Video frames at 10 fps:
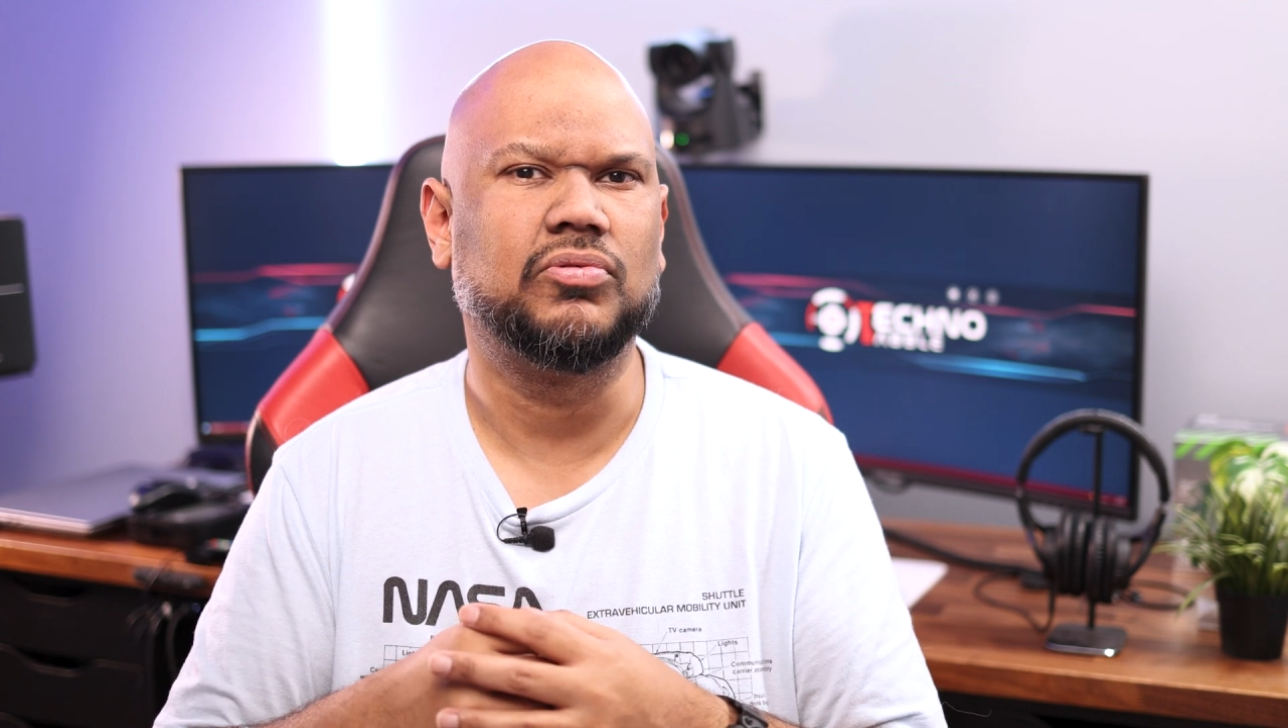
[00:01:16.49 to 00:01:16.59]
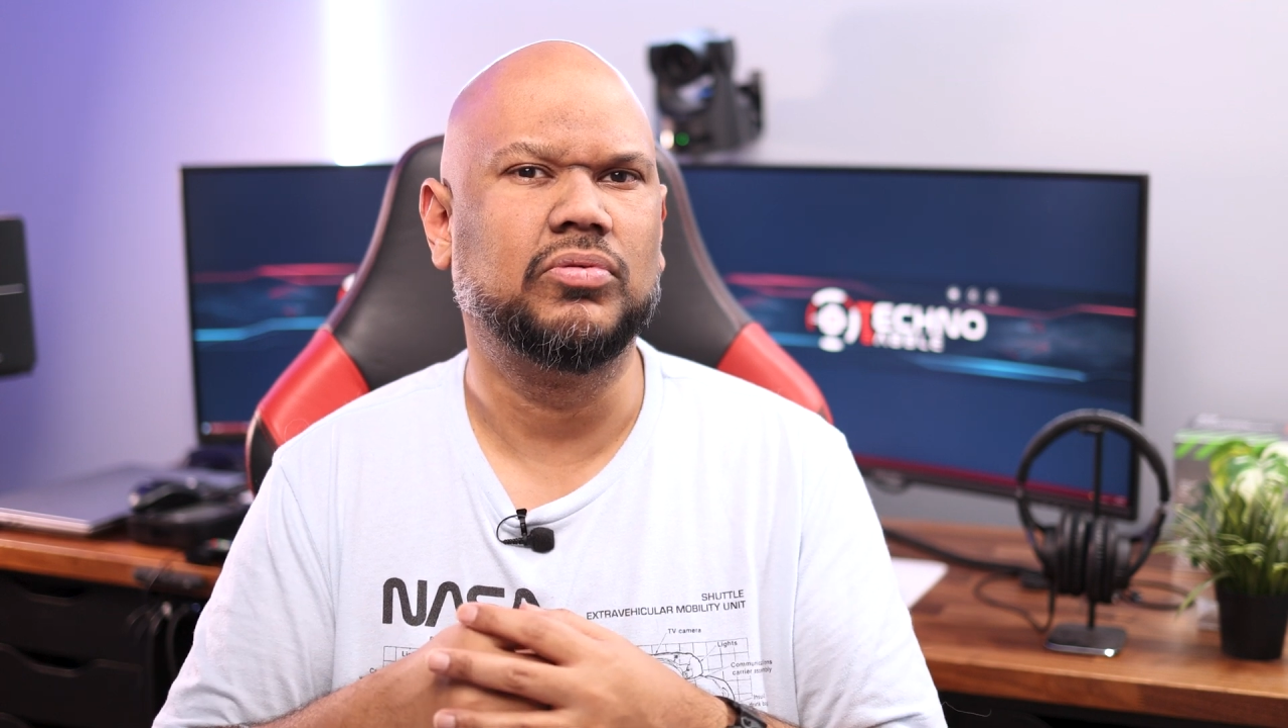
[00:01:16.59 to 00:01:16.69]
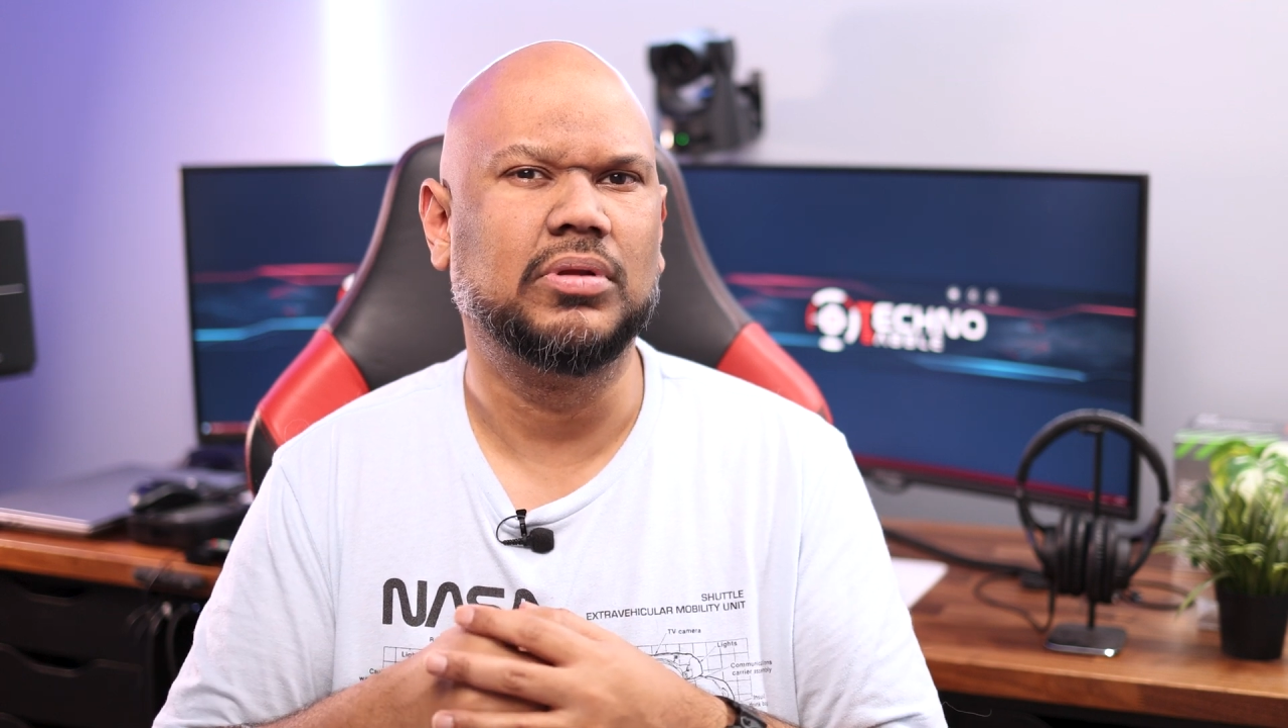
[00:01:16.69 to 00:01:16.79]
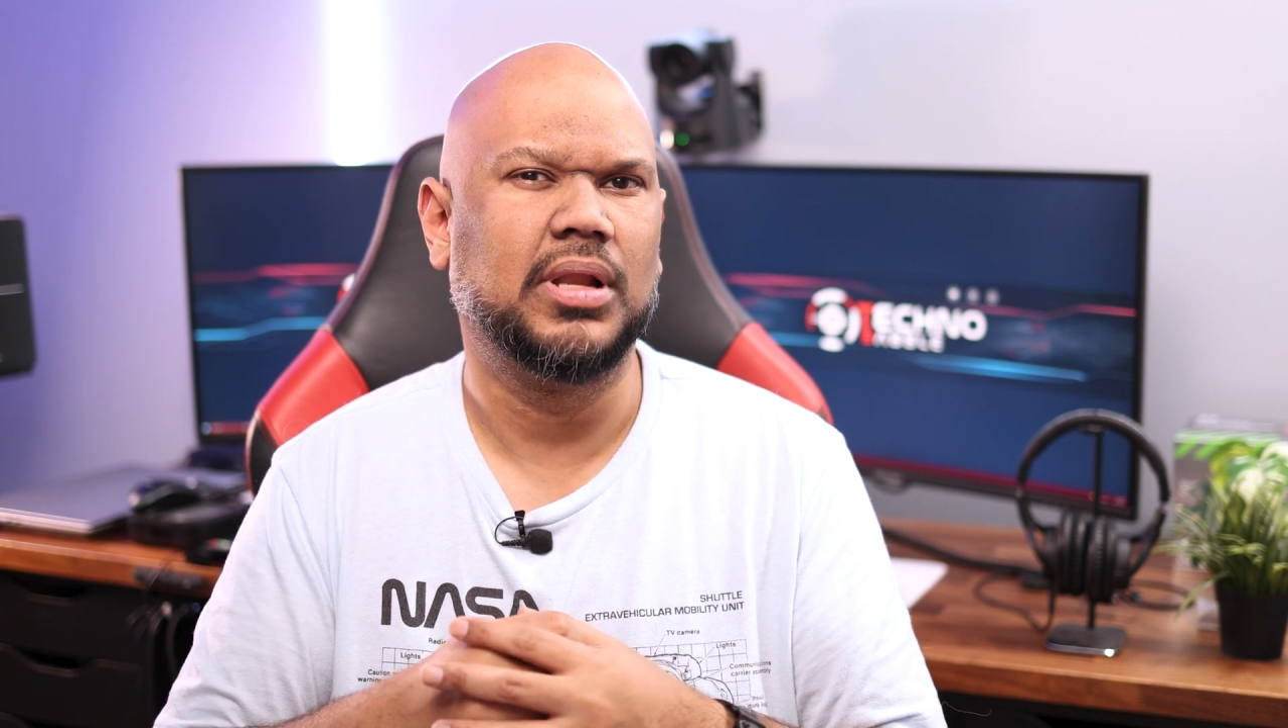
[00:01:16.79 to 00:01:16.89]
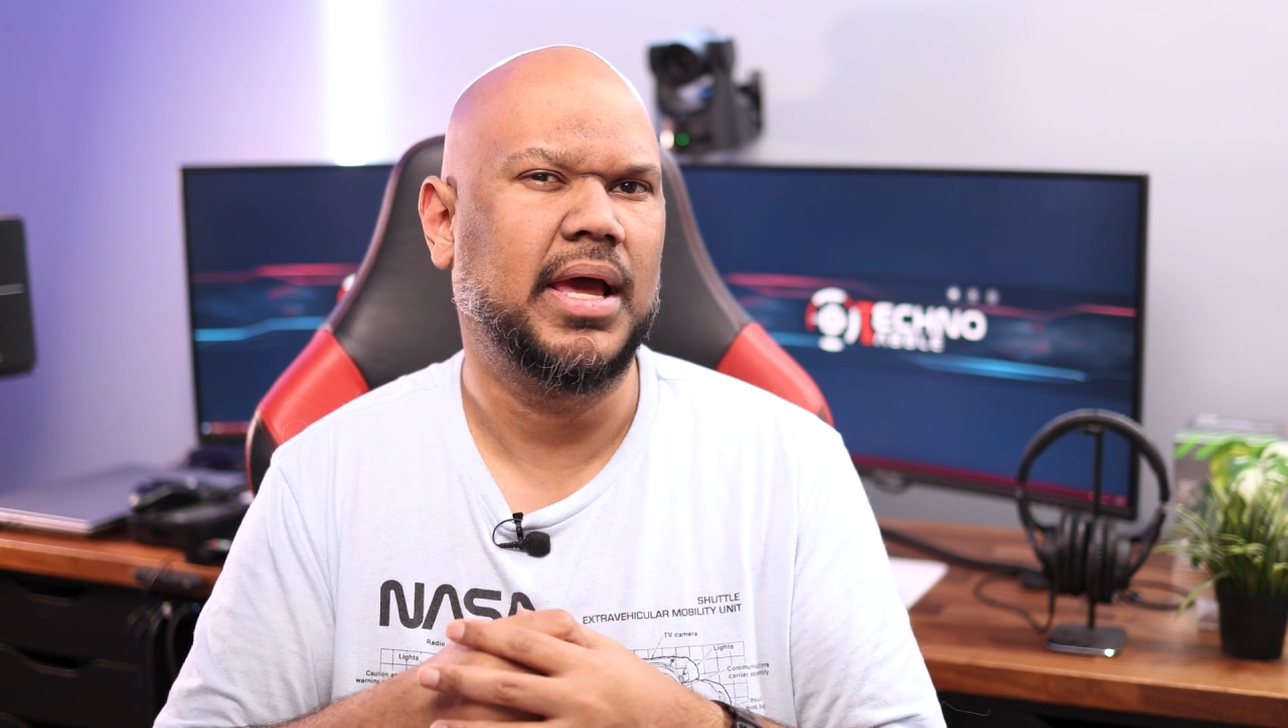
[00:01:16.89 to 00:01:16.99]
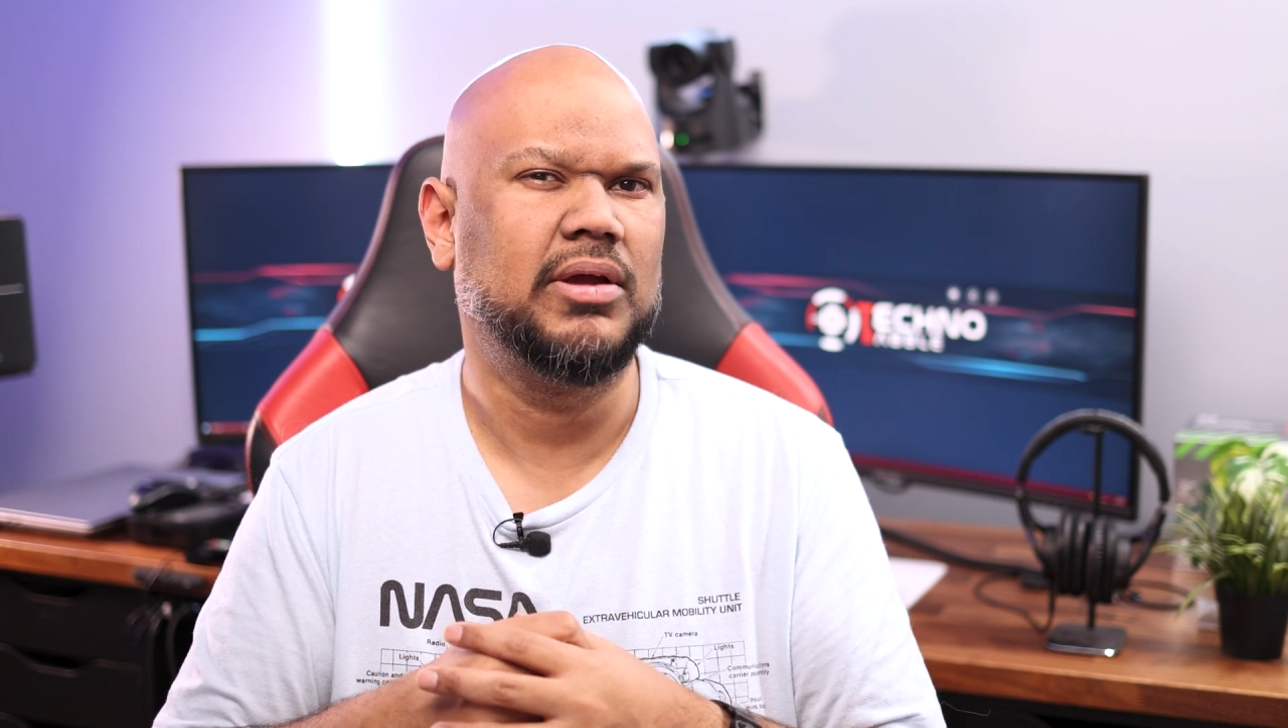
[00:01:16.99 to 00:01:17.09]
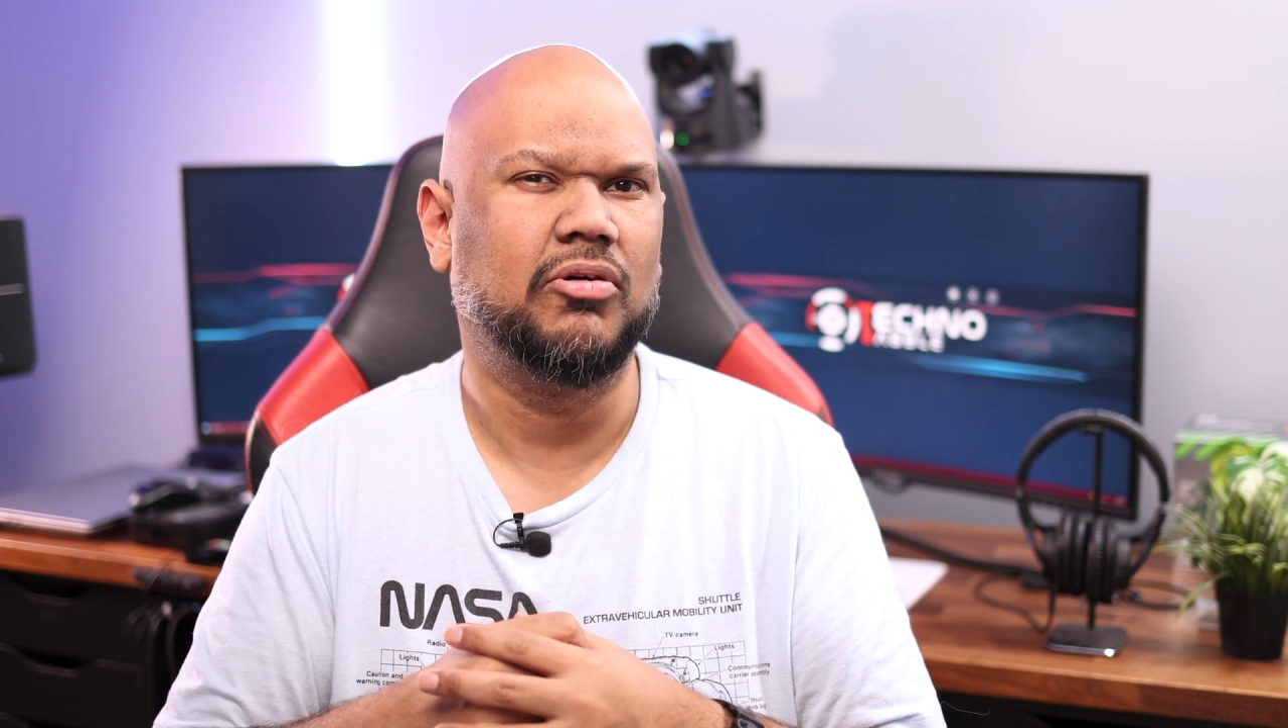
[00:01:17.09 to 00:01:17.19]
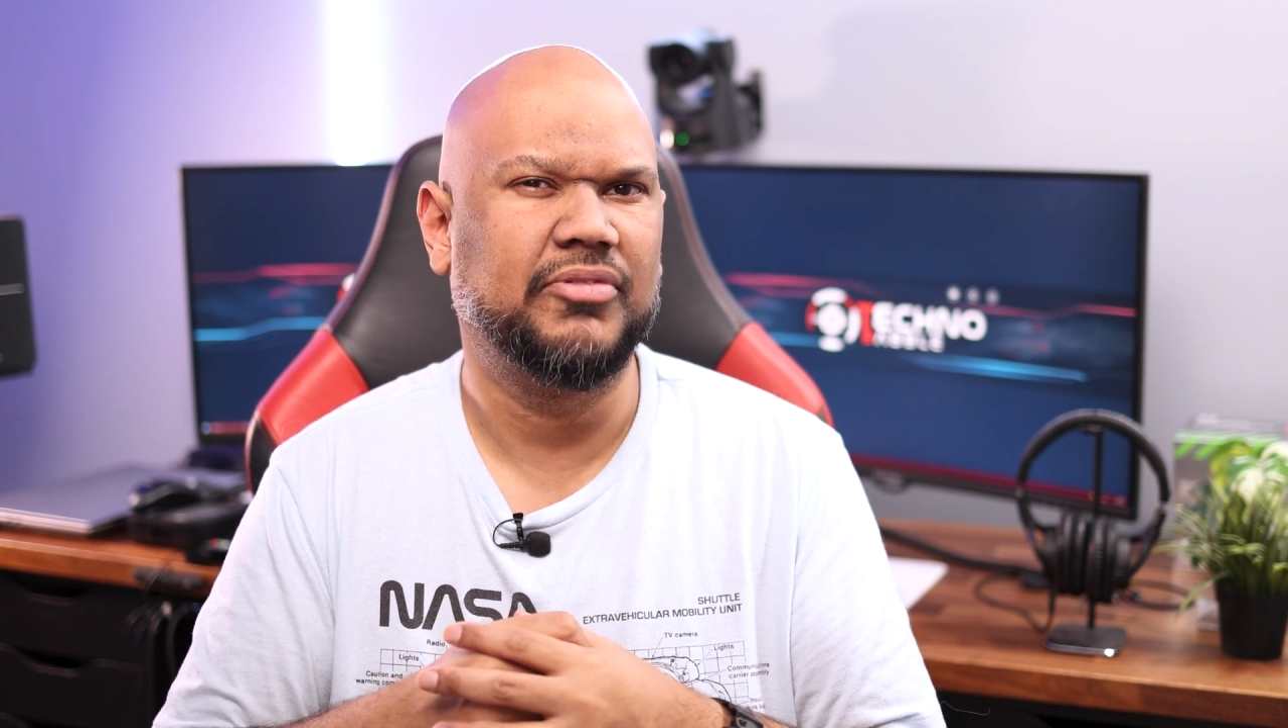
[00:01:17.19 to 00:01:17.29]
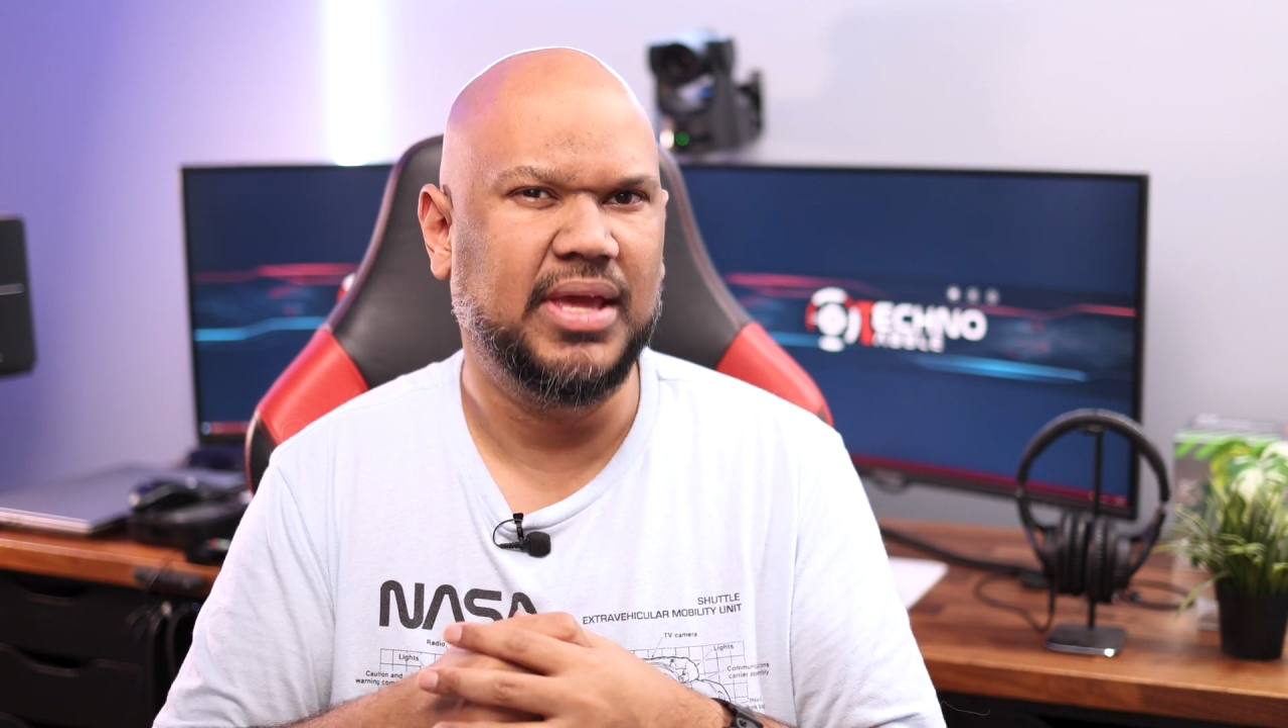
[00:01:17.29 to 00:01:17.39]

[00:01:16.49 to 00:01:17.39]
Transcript: cool line of